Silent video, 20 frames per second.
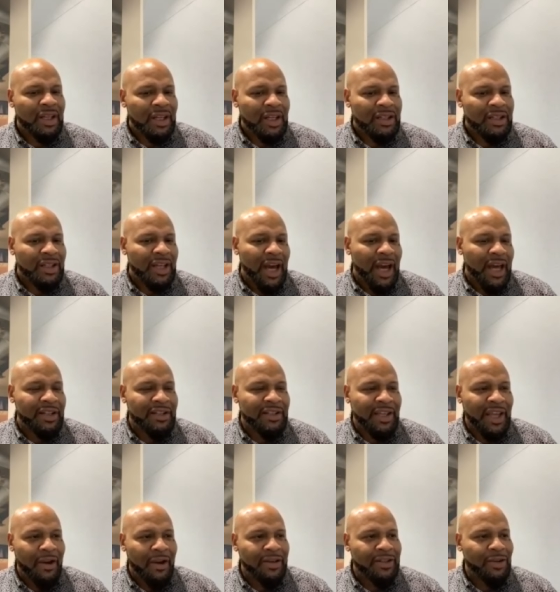It's kind of
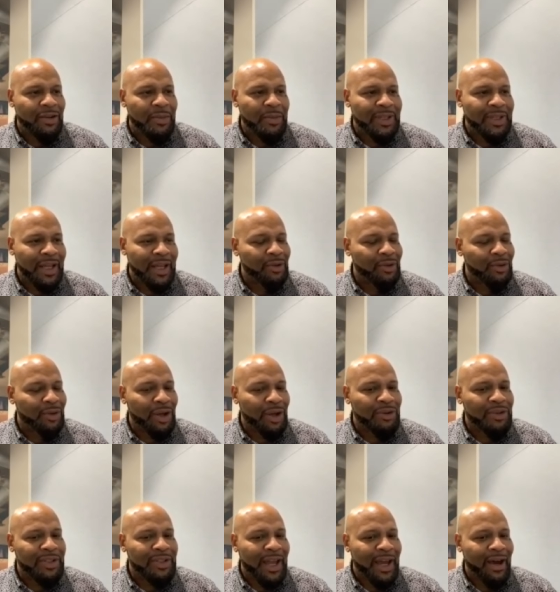scary. It's almost like a little
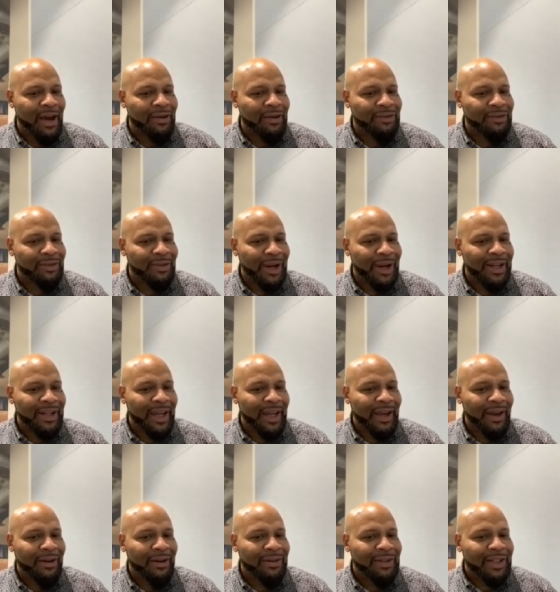ghost town right
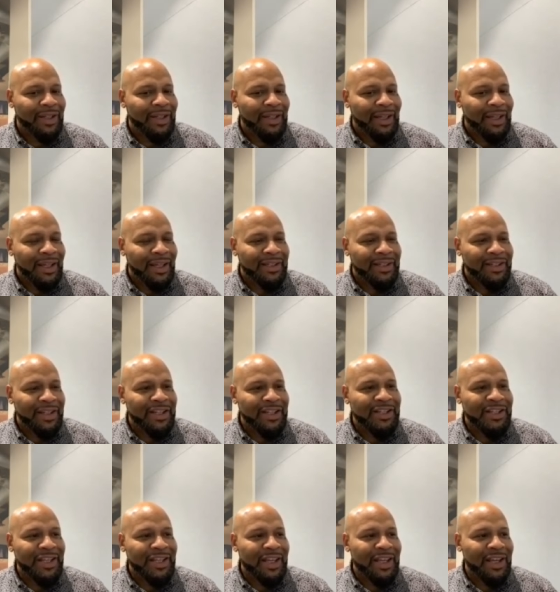now in
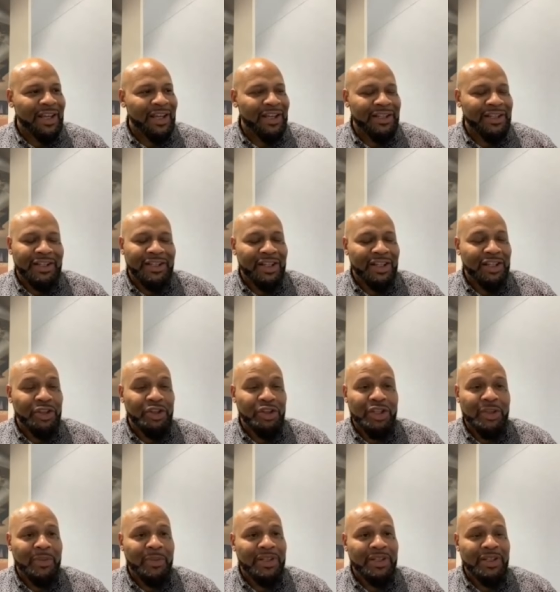DC, because it
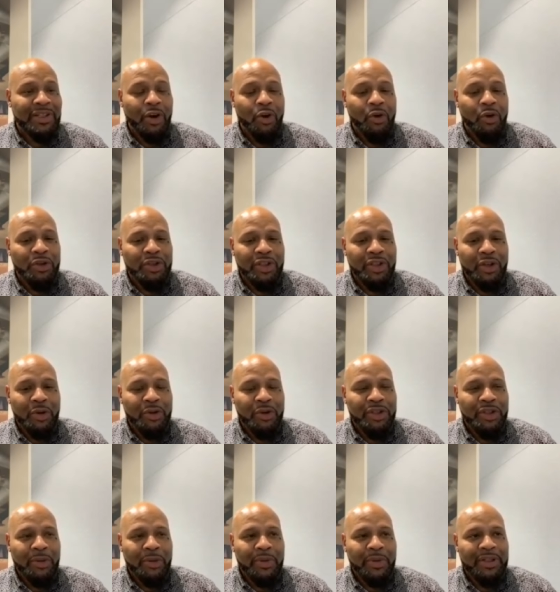used to be so
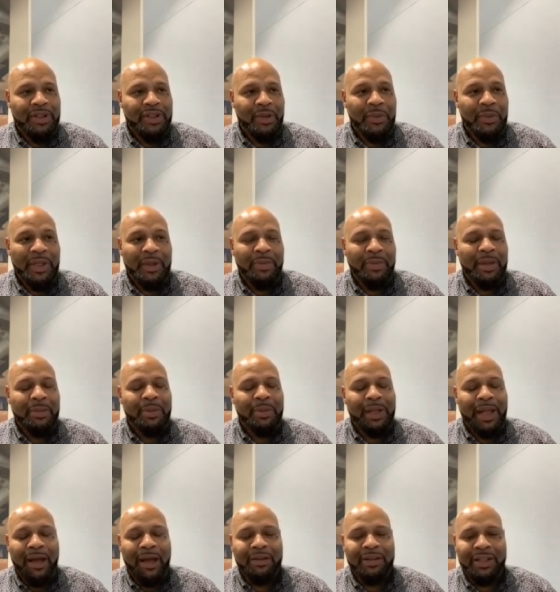many
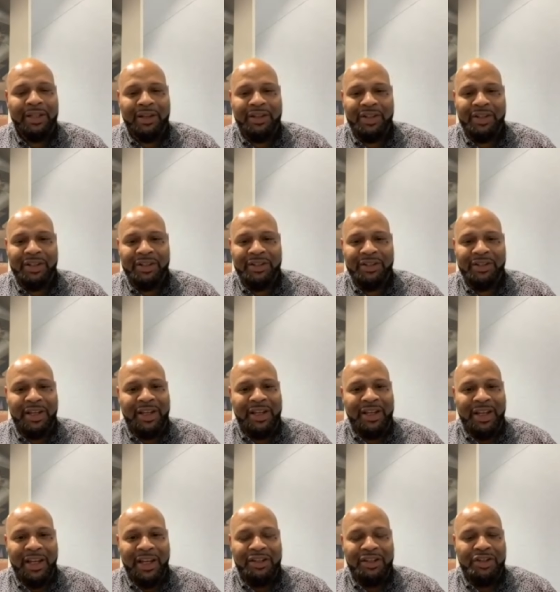people out there just
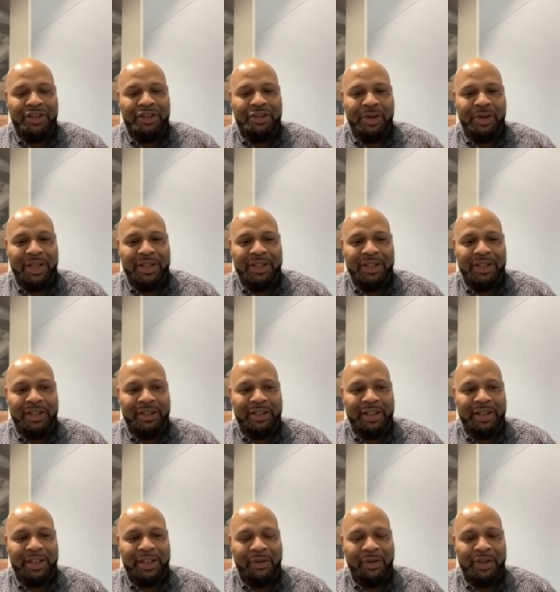in the streets
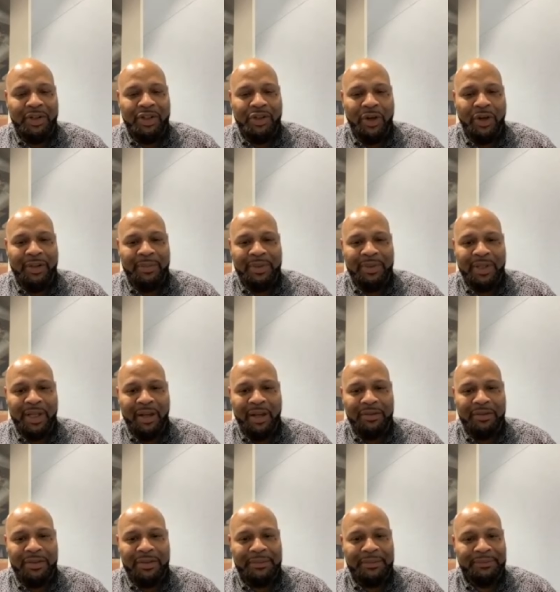and enjoying
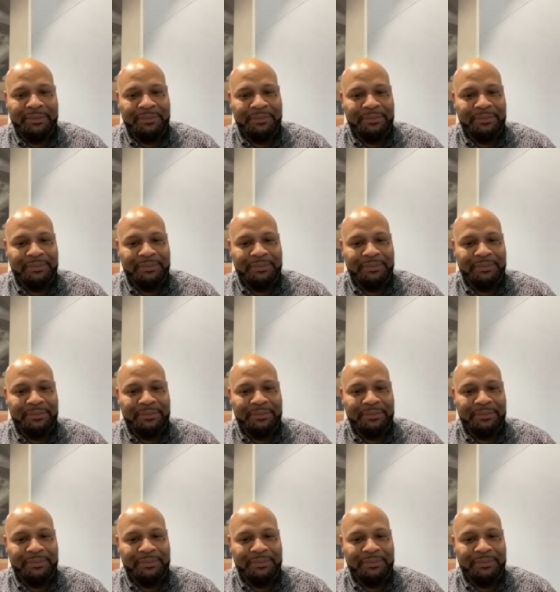themselves.